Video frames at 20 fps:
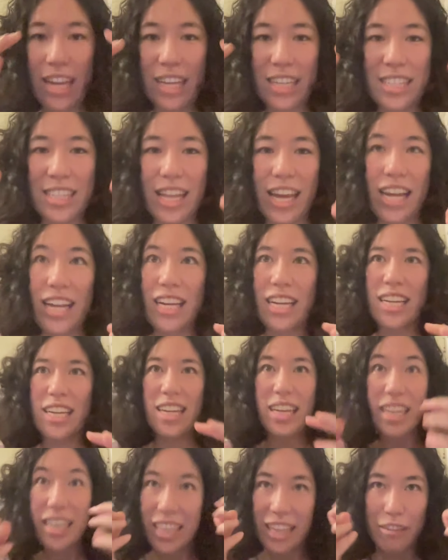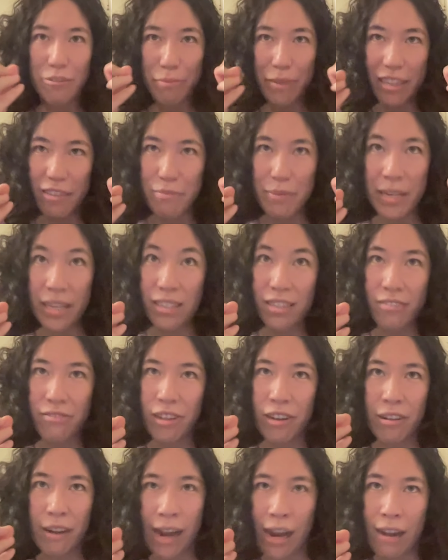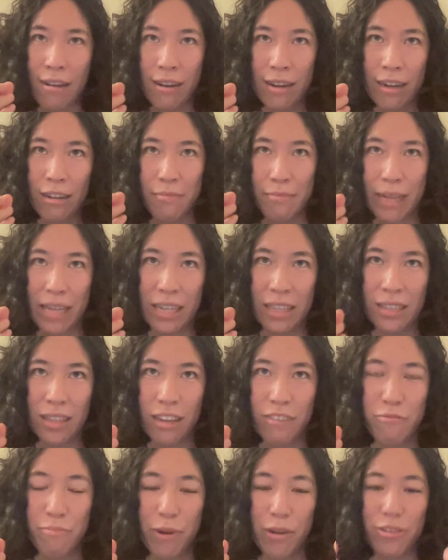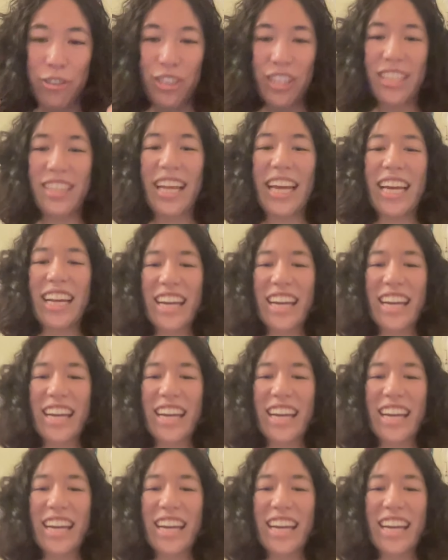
is like, give me a piece of their hair and I'll make a love potion. Like,